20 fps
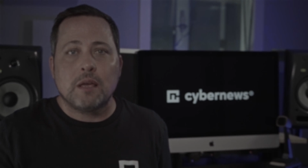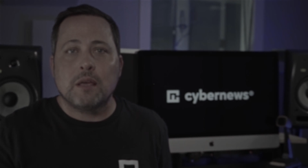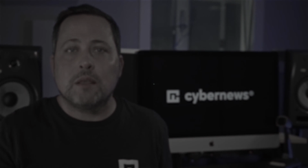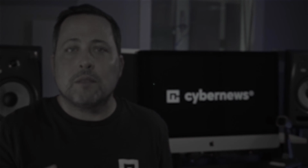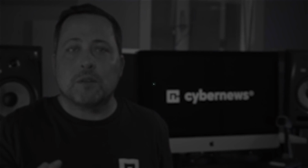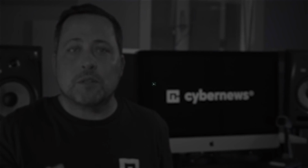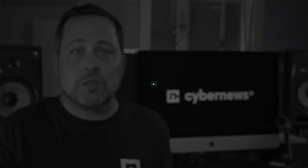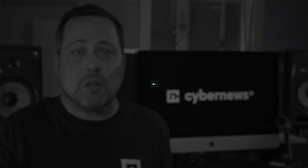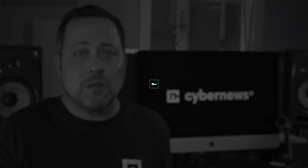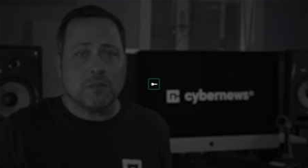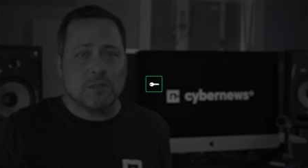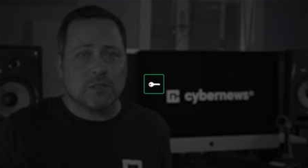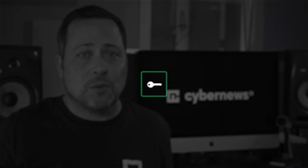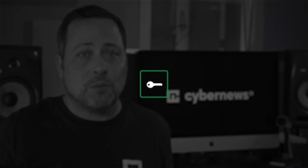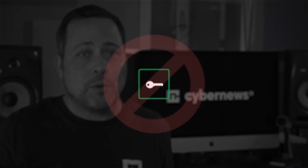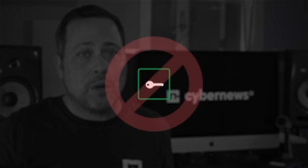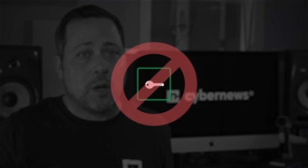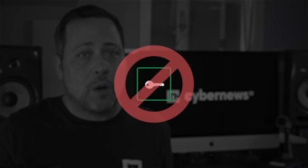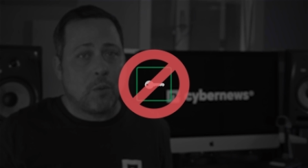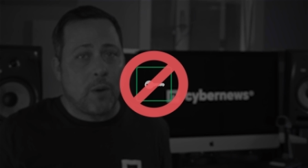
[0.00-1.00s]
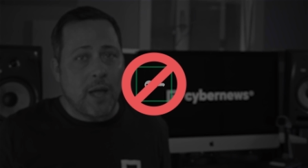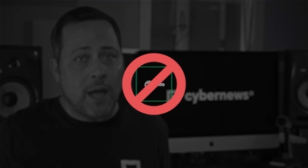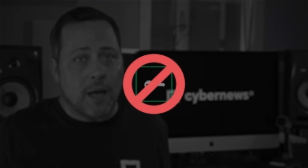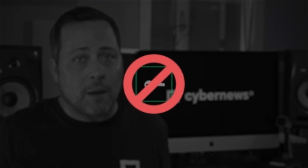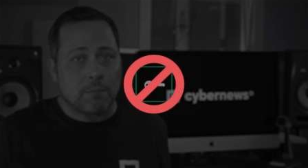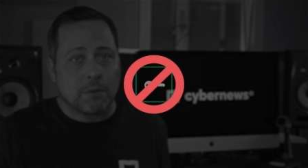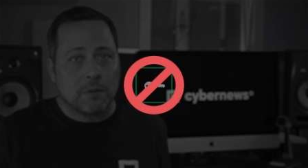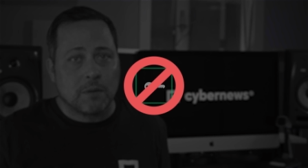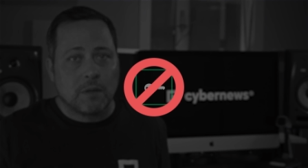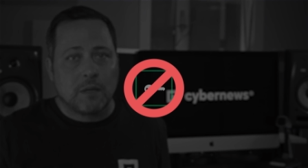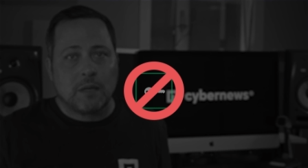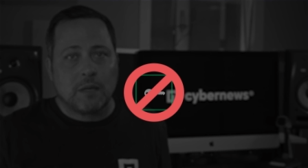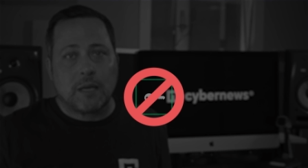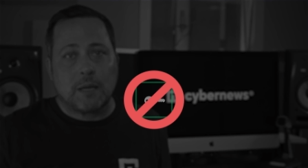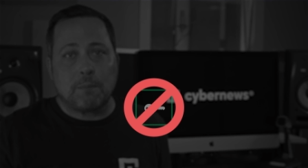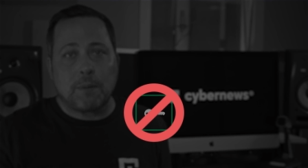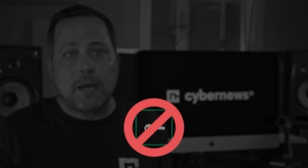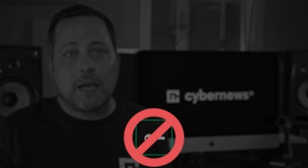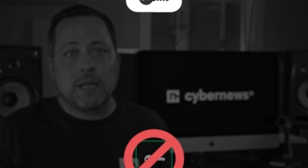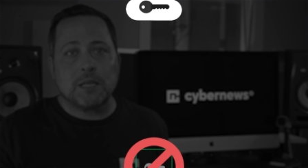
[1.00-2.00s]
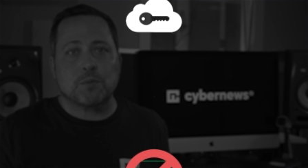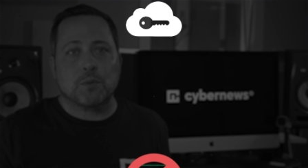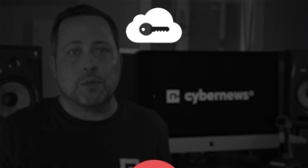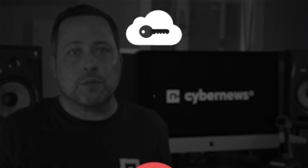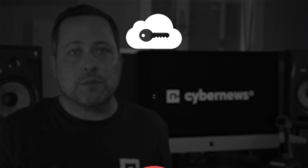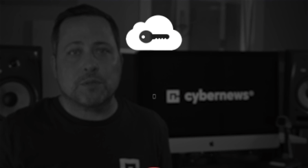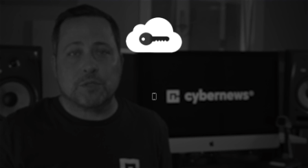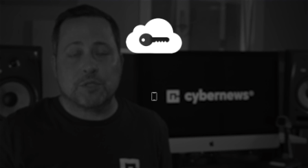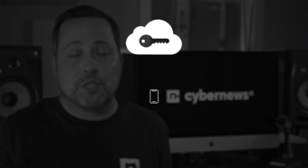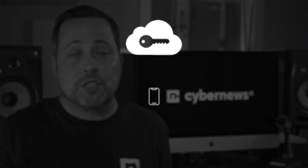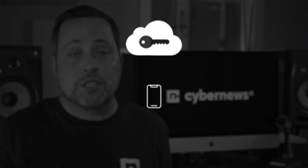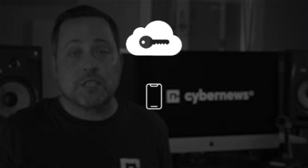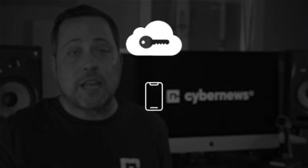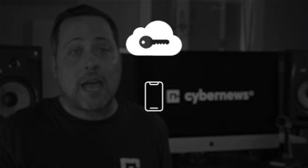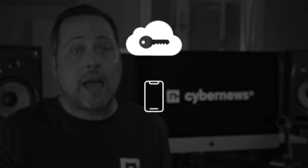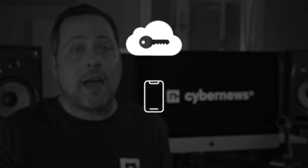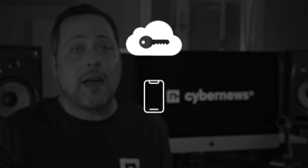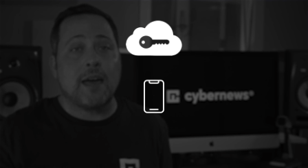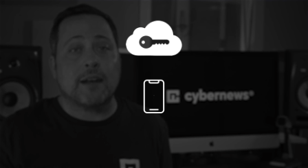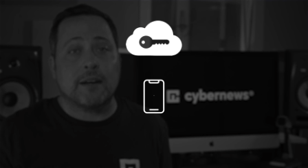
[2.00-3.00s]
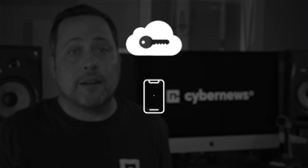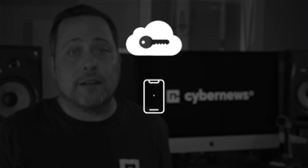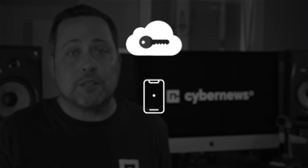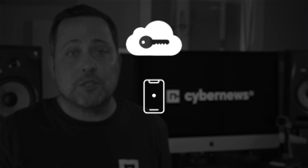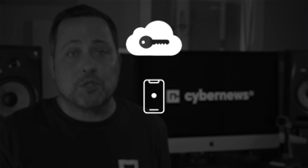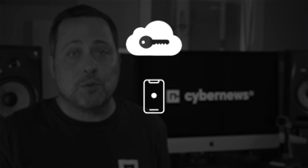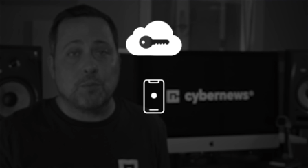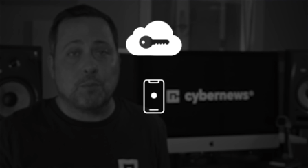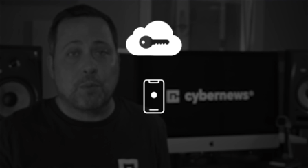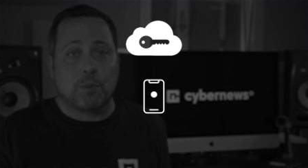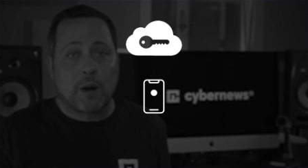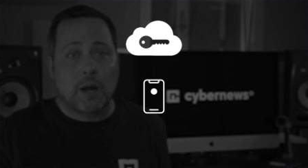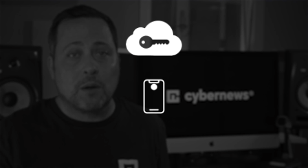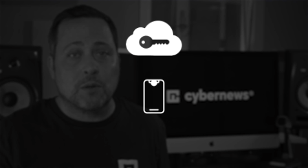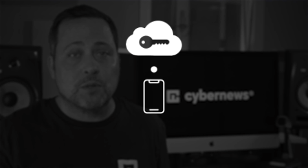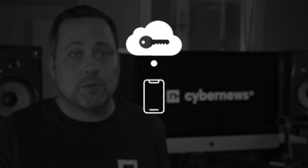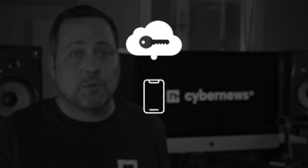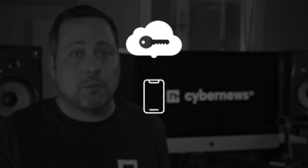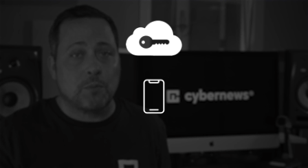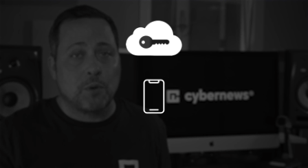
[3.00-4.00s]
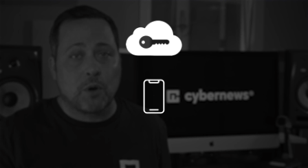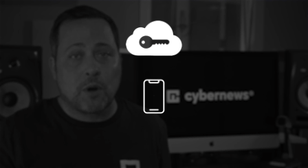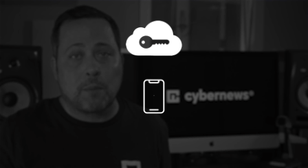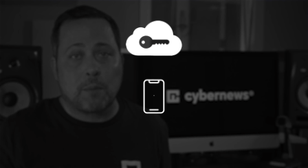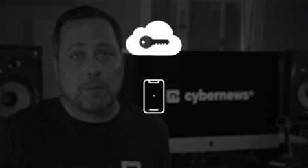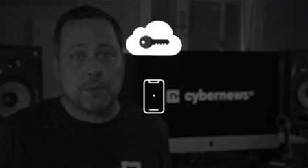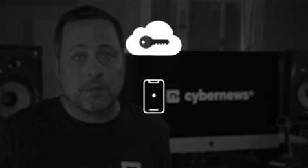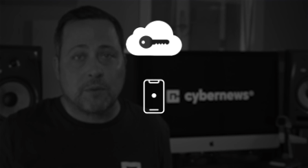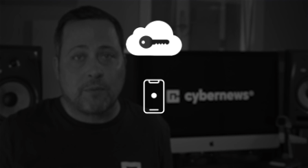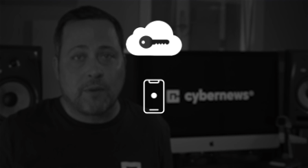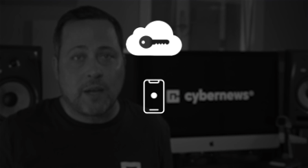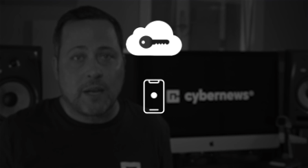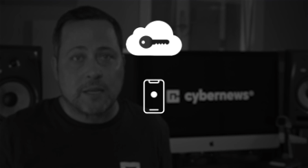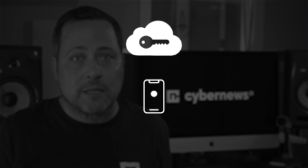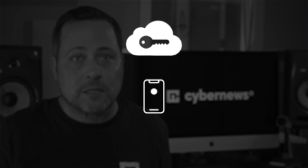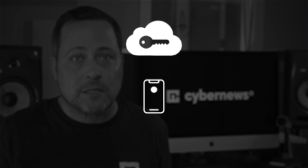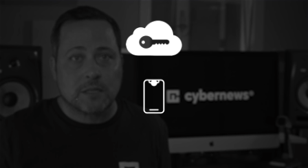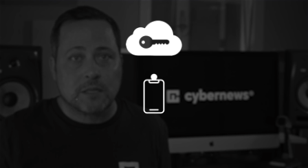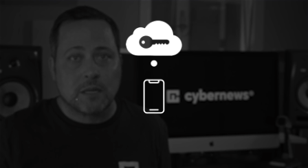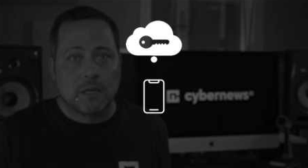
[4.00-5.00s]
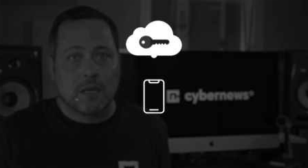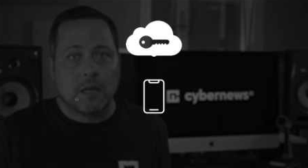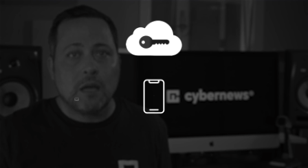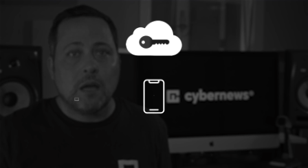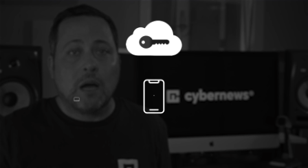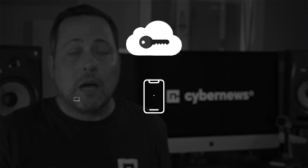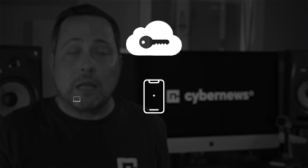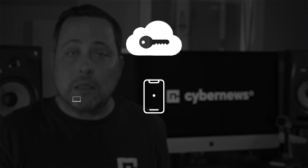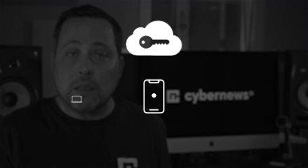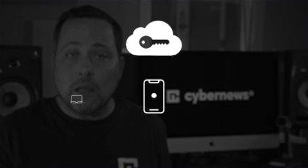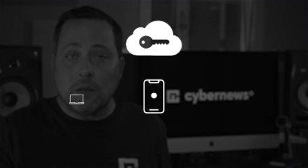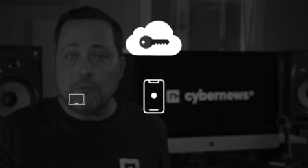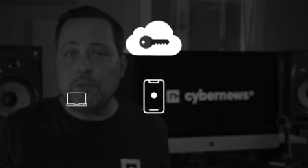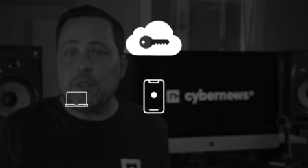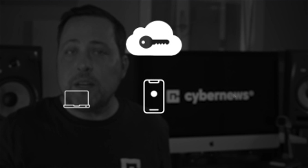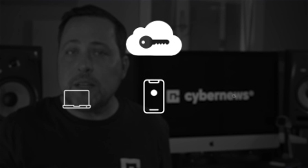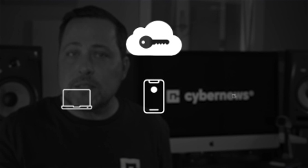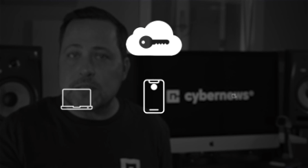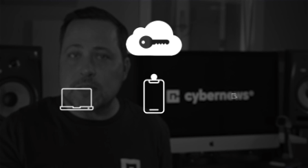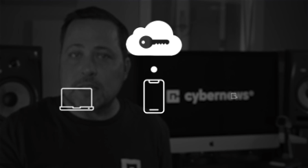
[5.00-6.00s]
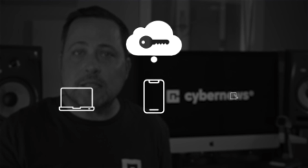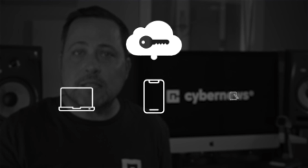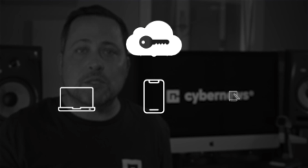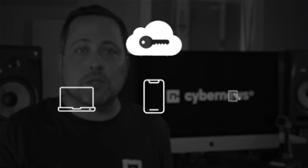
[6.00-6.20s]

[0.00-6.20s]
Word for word: There's also no app, and passwords are just added as you browse from your Apple device. I love that it syncs